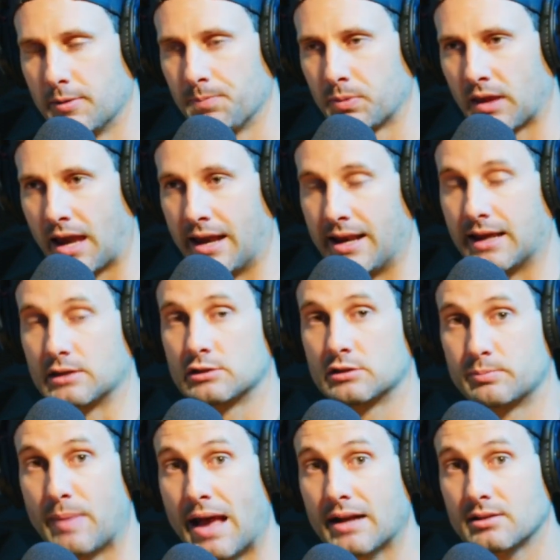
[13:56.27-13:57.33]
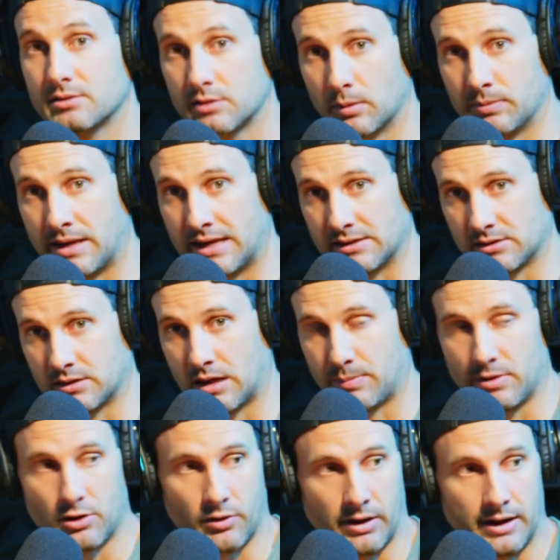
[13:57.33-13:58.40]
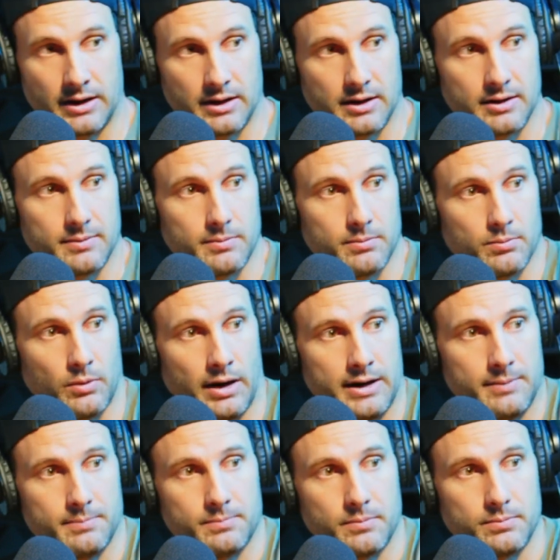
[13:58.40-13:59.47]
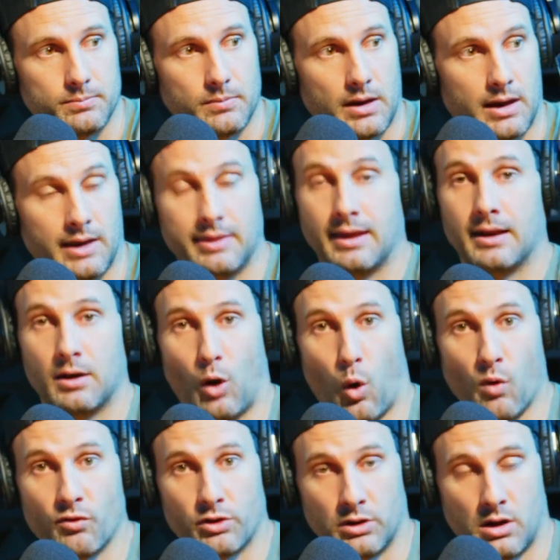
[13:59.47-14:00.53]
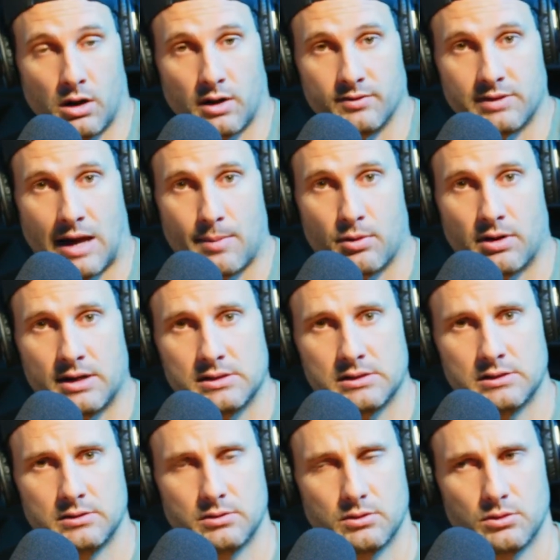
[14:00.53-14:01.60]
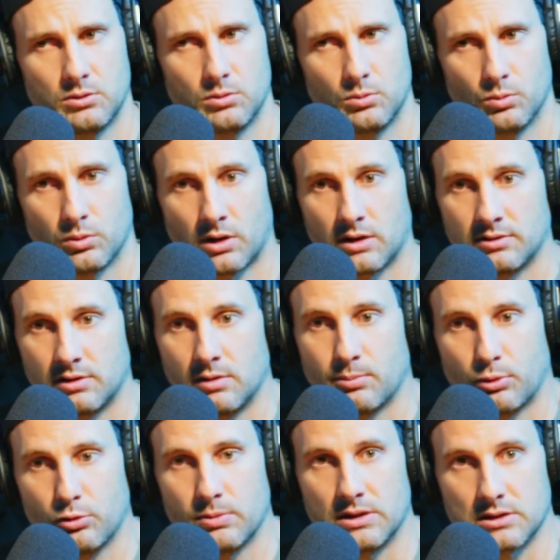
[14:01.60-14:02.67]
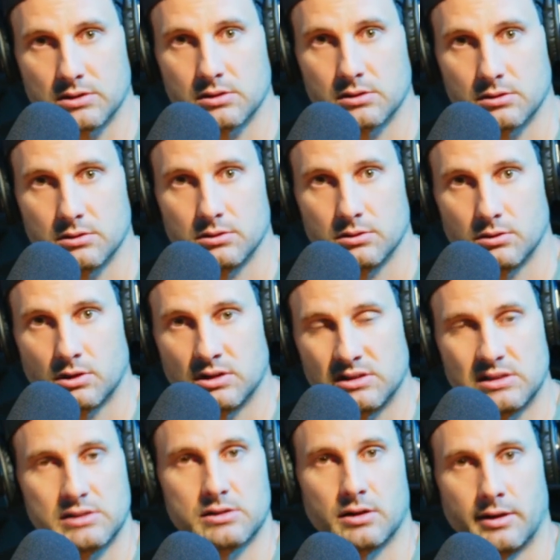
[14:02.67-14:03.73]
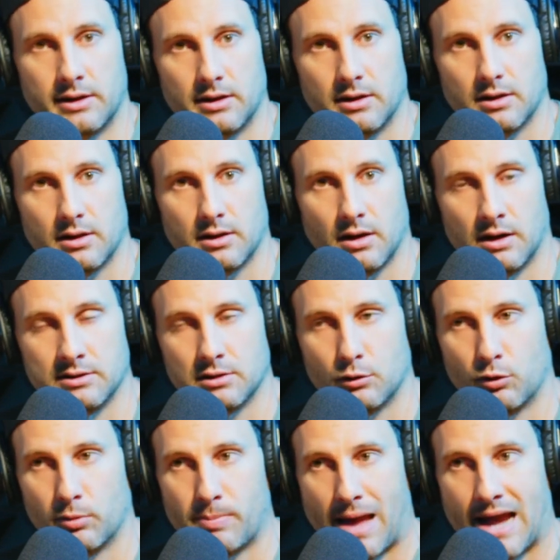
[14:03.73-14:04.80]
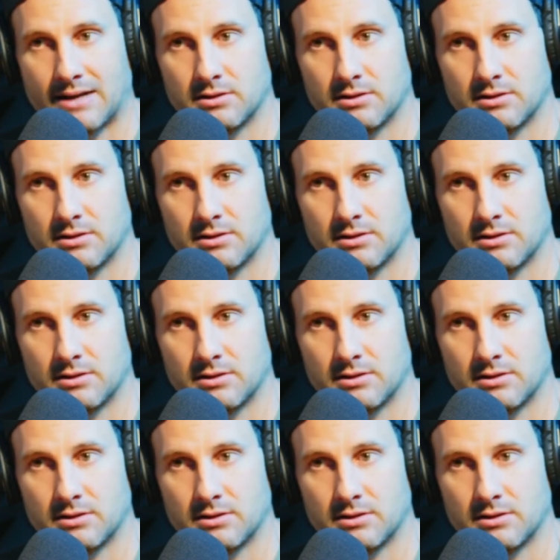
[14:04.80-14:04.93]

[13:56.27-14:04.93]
and expect some days to not be great, right? And then over a long enough time horizon, we're going to see improvements consistently until we're back to